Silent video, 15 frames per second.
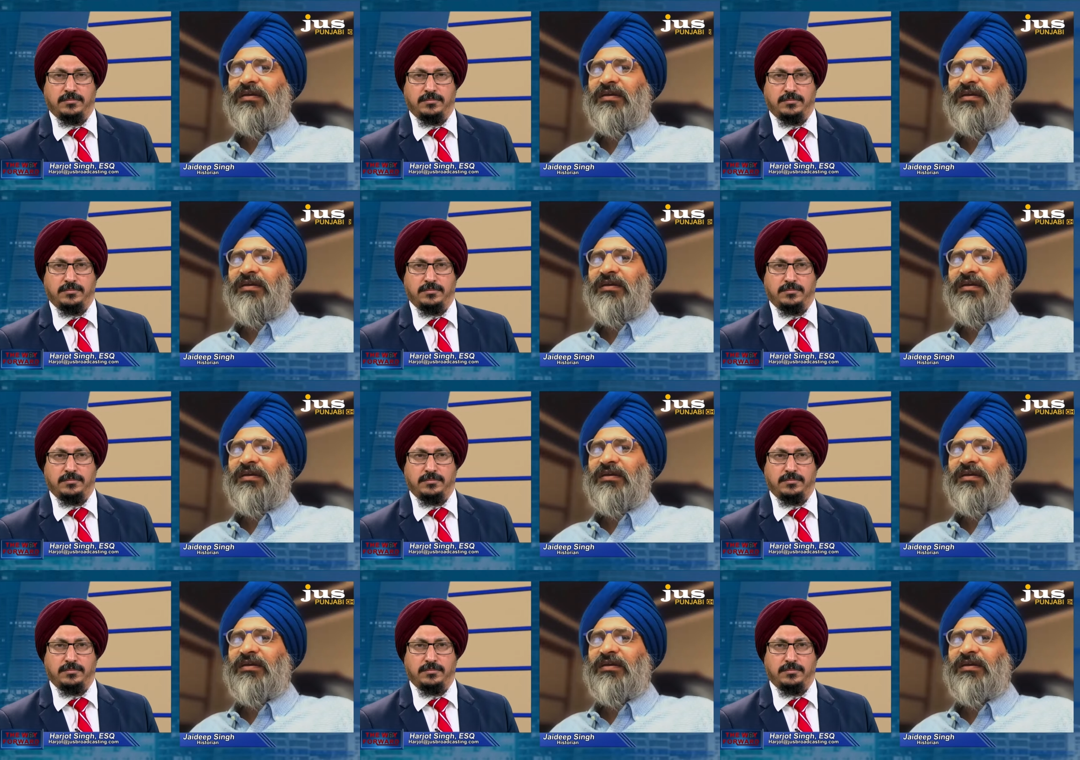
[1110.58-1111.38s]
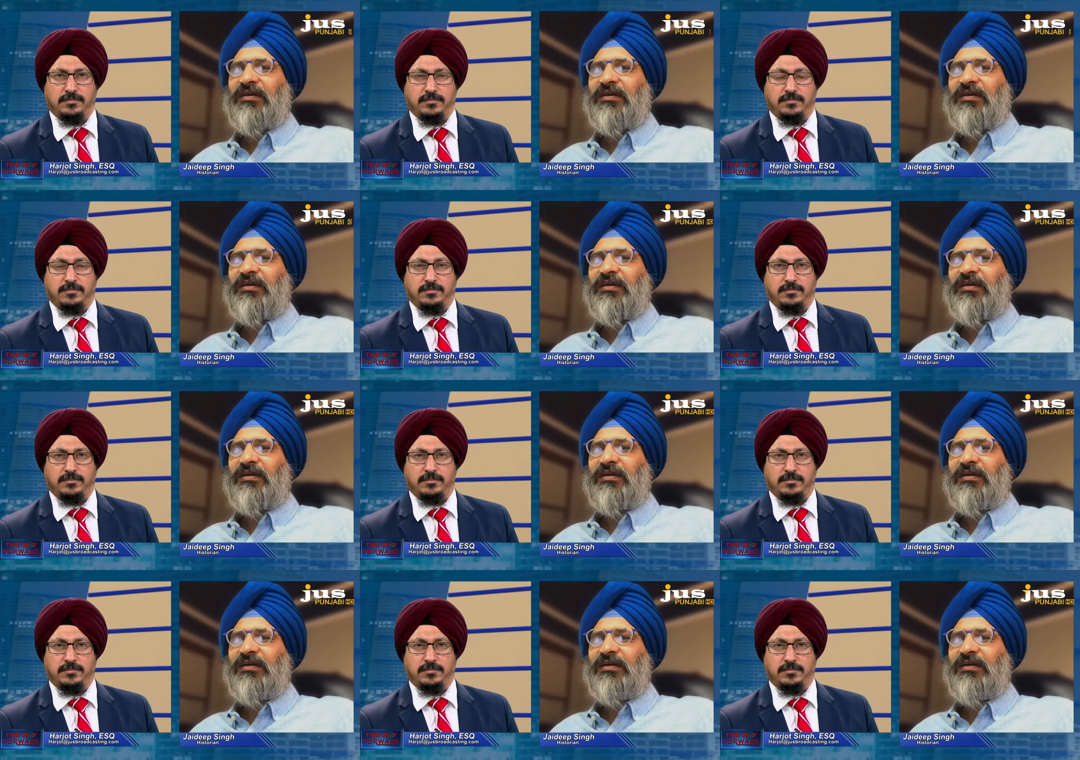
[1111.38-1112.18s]
Speaker 1: the legacy of this
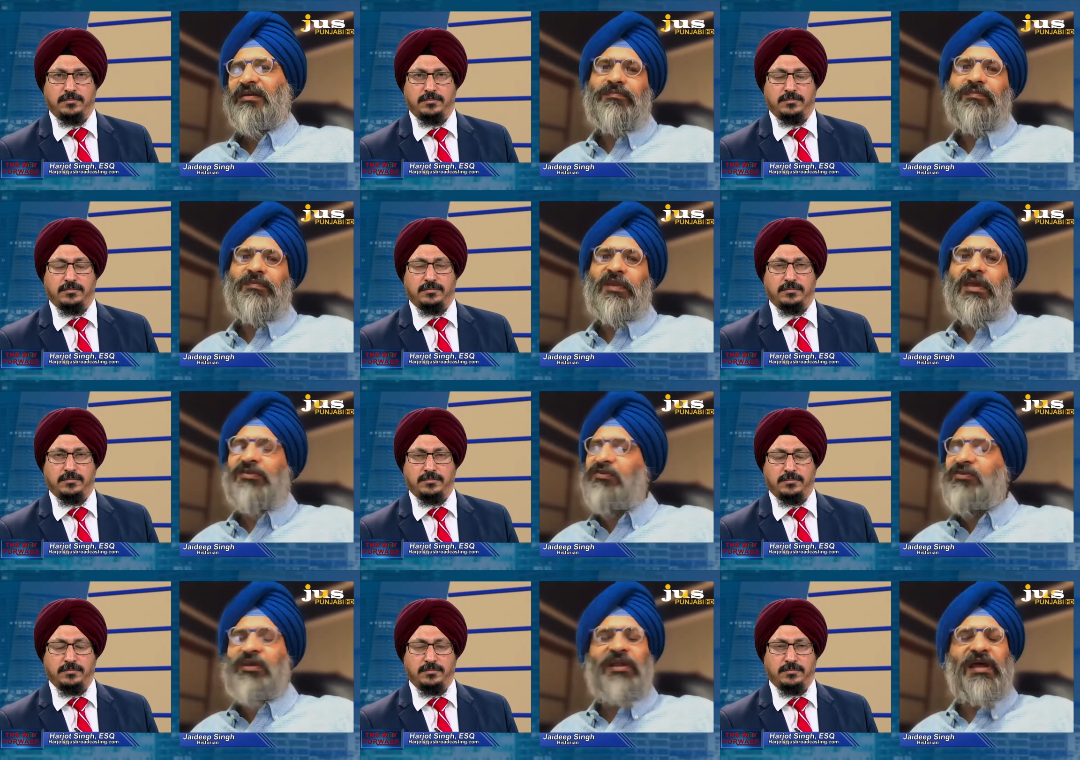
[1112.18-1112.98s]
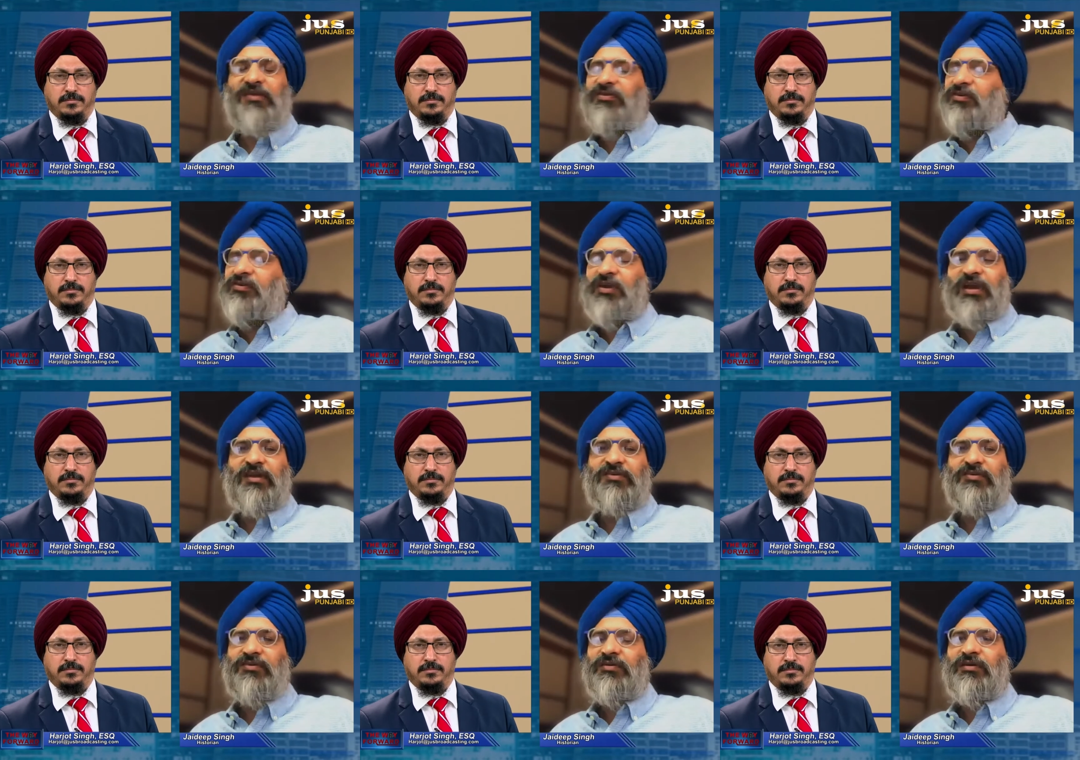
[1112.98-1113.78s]
period Mm-hmm. It still hasn't
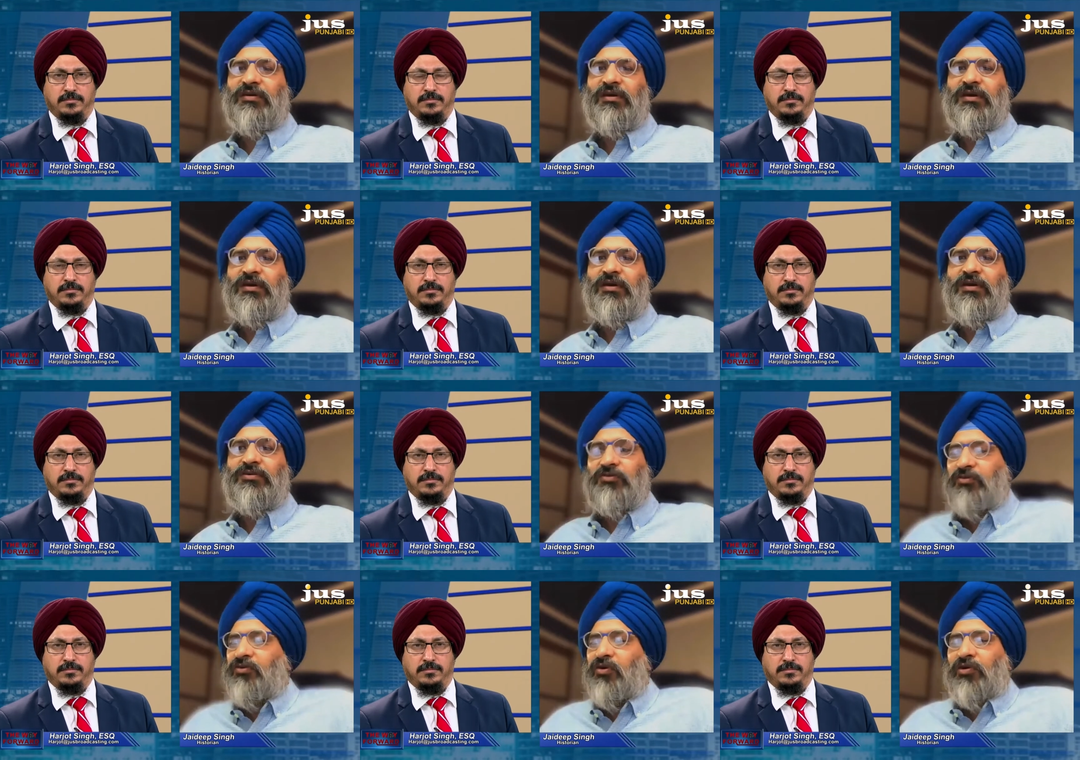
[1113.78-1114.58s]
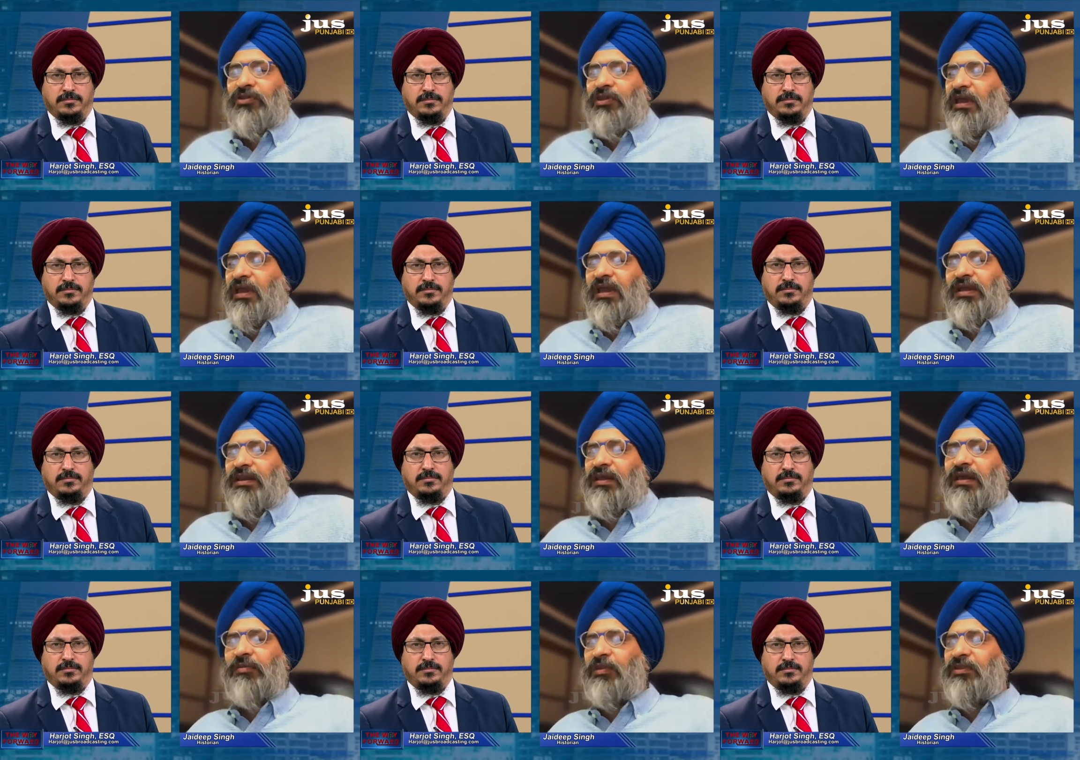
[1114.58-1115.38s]
changed. Just go to the
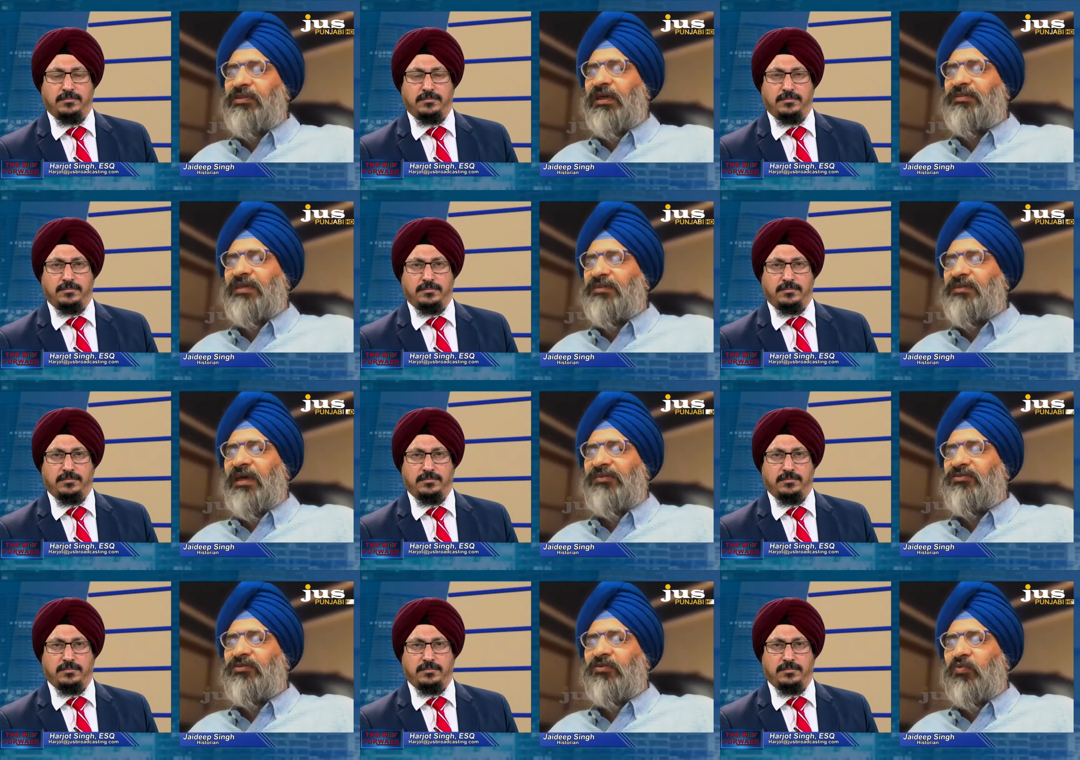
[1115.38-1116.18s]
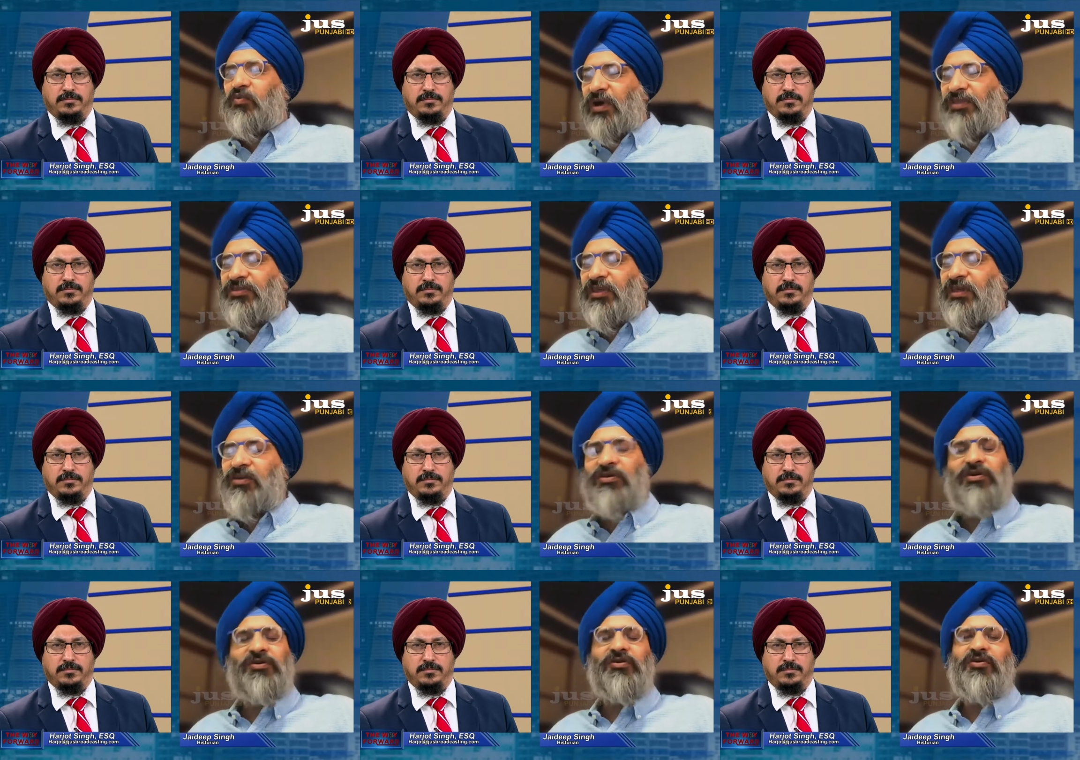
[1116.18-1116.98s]
any. I mean, th- th- that's the one thing.
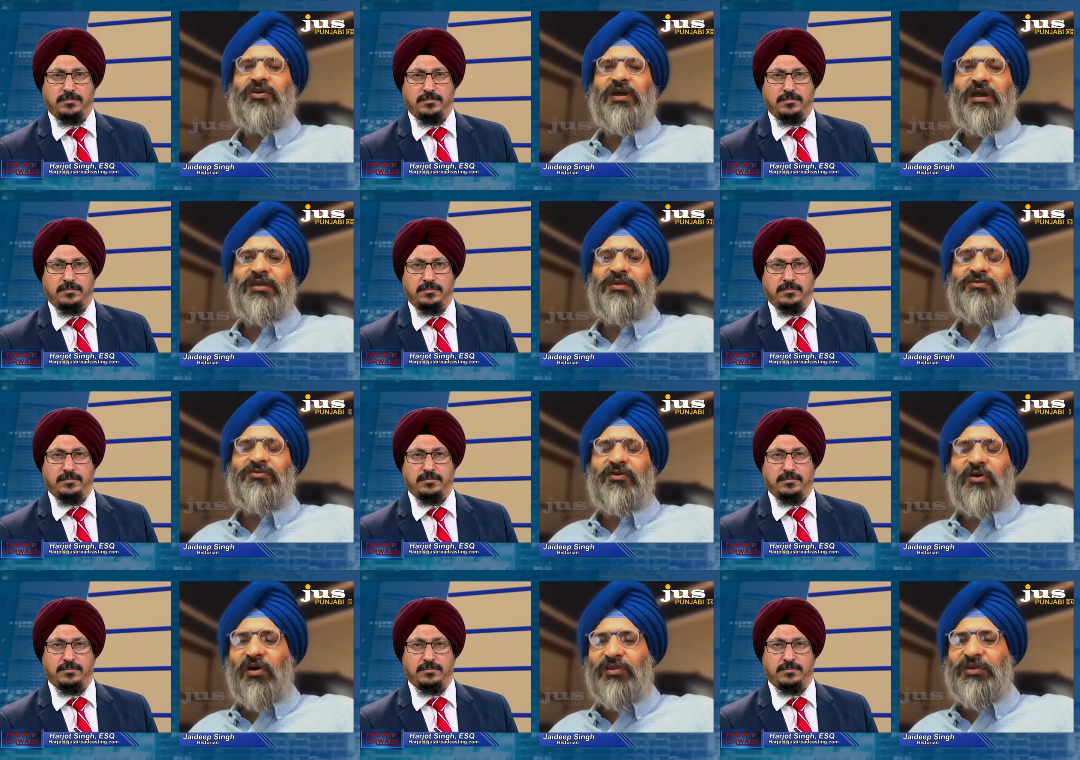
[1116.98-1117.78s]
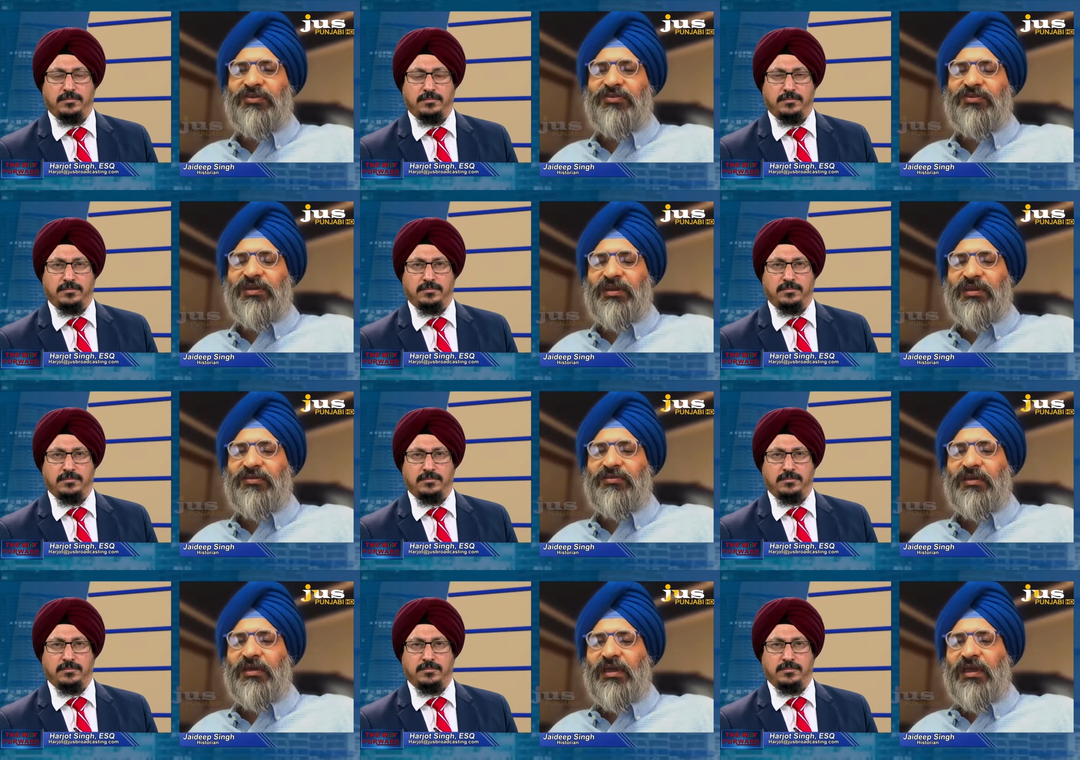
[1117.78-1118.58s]
You, you go to these all these cities